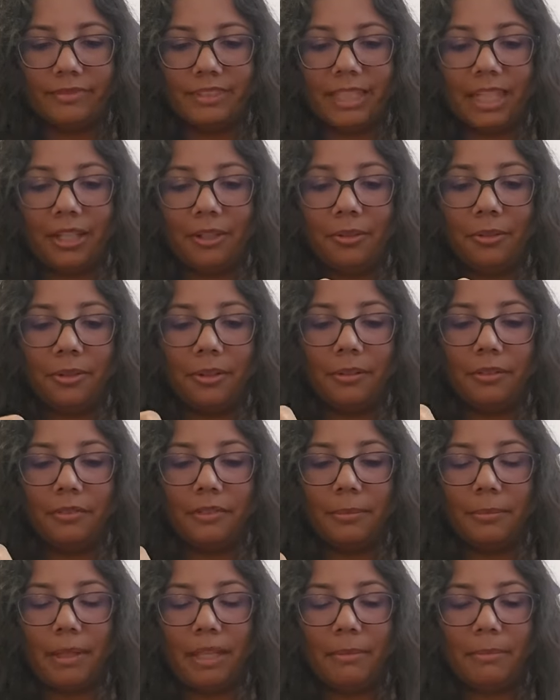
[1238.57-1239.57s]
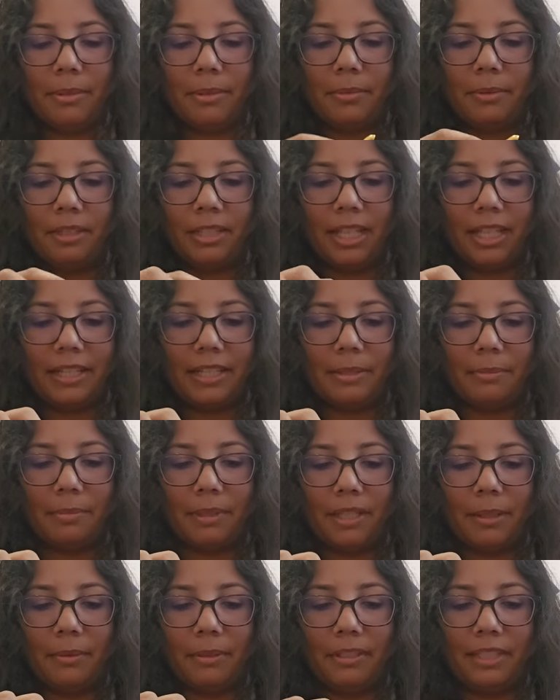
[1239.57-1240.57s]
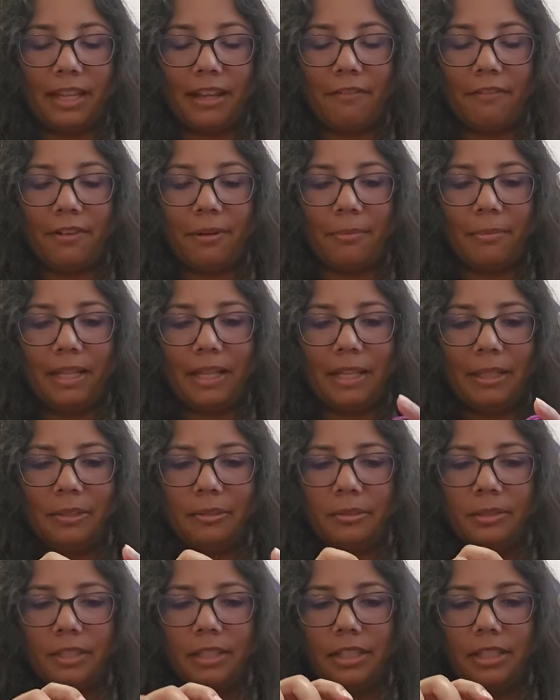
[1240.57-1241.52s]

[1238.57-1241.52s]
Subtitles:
I don't know if the baby will like to play with that from now,